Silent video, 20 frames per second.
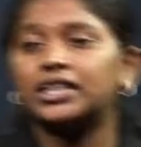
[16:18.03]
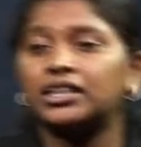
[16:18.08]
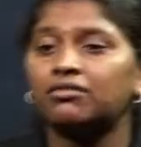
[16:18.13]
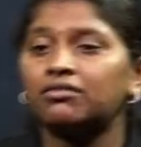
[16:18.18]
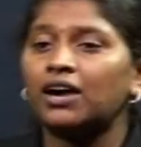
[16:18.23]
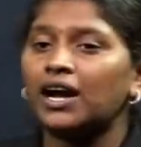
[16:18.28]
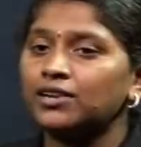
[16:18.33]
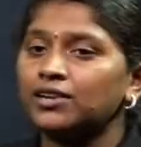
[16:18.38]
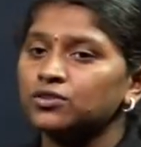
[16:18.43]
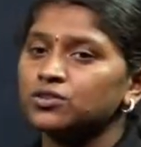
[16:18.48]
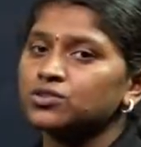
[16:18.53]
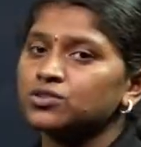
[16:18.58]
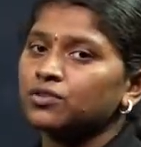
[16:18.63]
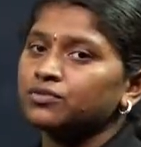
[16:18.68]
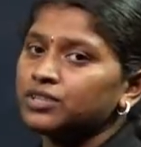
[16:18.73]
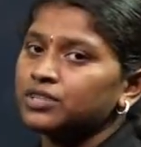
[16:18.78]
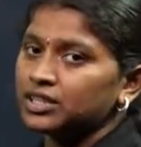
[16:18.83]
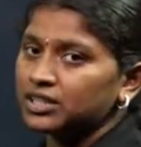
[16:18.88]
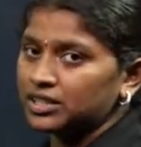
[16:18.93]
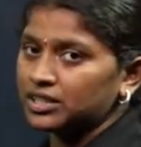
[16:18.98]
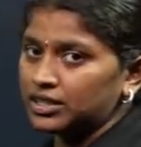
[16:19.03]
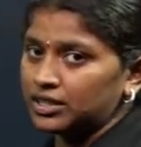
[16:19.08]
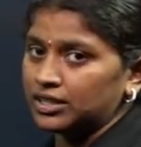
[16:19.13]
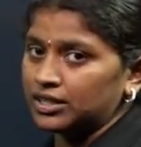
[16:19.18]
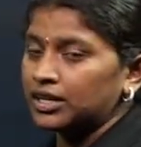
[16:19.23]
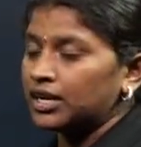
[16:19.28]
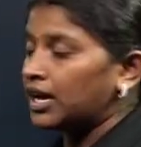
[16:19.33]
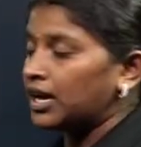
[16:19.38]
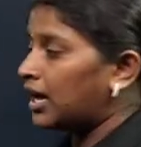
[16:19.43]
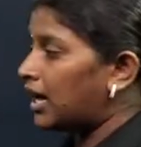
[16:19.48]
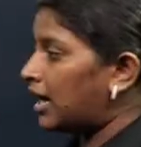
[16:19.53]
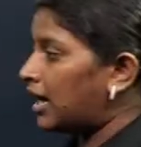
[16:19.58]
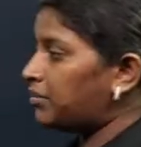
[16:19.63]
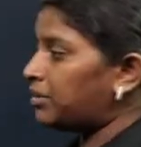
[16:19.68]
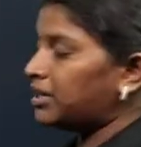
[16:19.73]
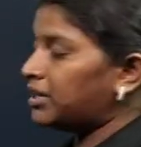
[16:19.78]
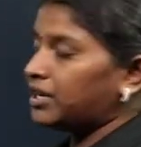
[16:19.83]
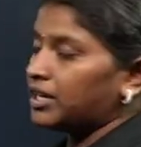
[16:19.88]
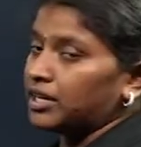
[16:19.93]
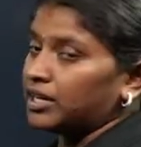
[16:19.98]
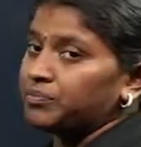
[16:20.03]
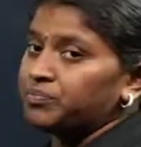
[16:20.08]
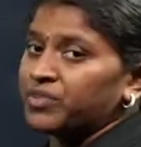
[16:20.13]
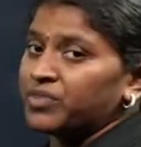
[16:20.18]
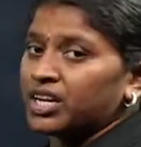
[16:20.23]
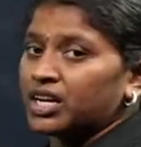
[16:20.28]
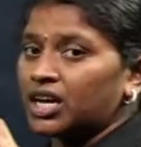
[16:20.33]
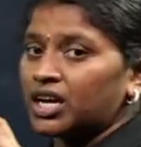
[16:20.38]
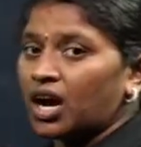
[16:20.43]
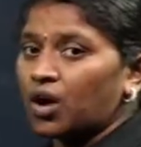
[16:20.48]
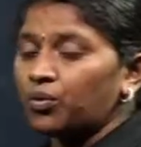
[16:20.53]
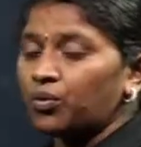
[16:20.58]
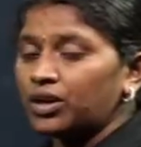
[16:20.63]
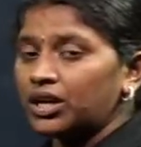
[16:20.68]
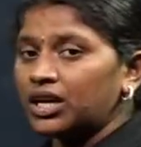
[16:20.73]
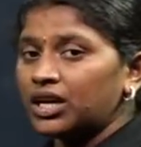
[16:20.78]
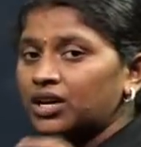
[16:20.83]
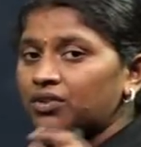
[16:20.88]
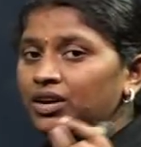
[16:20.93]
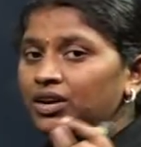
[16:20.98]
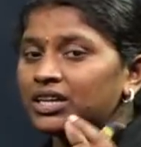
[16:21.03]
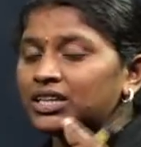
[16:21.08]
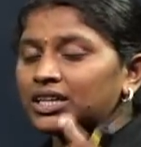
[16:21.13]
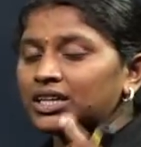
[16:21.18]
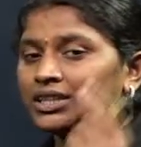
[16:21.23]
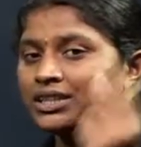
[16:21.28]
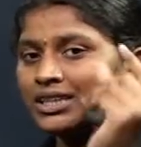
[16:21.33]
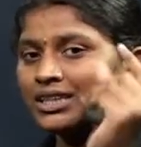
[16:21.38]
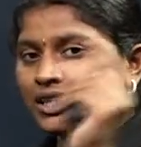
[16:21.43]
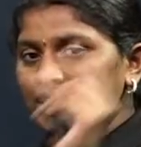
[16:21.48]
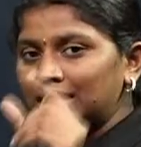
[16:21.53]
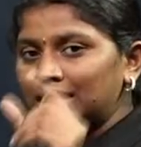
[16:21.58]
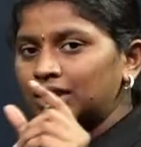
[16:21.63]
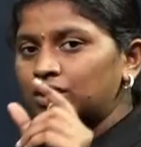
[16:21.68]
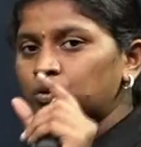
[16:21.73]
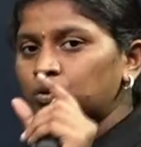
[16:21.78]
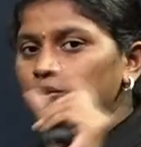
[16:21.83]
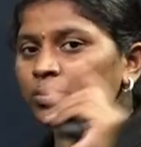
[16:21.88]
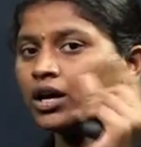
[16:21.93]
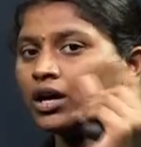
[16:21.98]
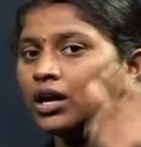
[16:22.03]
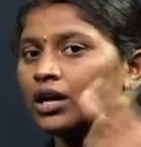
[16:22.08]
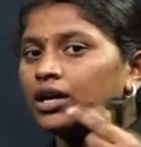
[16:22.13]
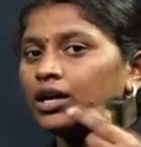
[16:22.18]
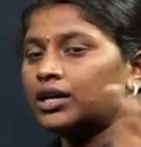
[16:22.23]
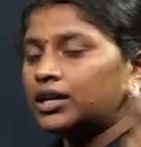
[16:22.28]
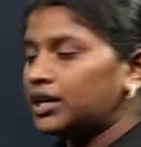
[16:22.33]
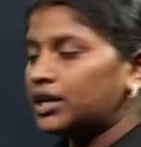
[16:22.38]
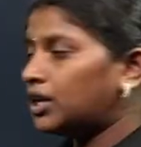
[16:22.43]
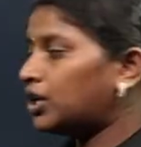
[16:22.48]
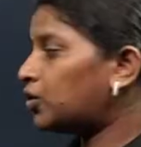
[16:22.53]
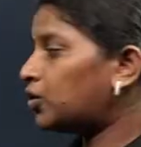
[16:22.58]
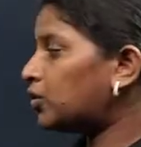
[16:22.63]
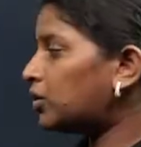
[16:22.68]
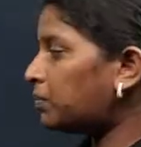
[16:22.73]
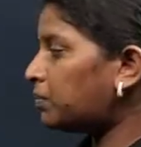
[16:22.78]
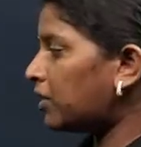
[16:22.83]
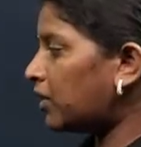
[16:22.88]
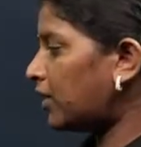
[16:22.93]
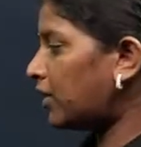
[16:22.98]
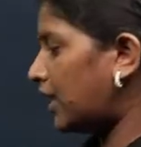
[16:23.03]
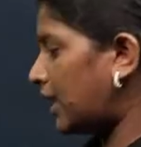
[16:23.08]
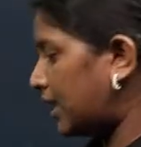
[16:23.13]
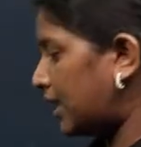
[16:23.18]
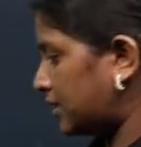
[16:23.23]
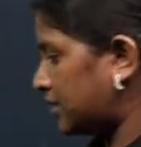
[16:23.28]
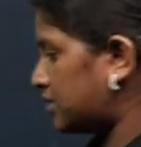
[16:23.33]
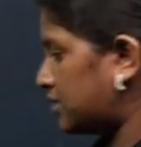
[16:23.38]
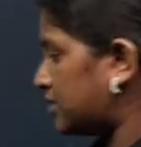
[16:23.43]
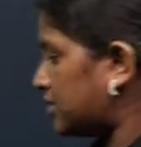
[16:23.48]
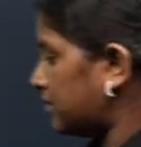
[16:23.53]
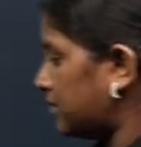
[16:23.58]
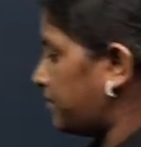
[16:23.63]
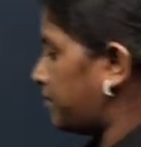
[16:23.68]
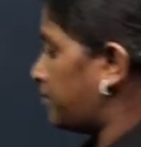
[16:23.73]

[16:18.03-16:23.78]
the values of the t. Now equate the t to the e to the power x.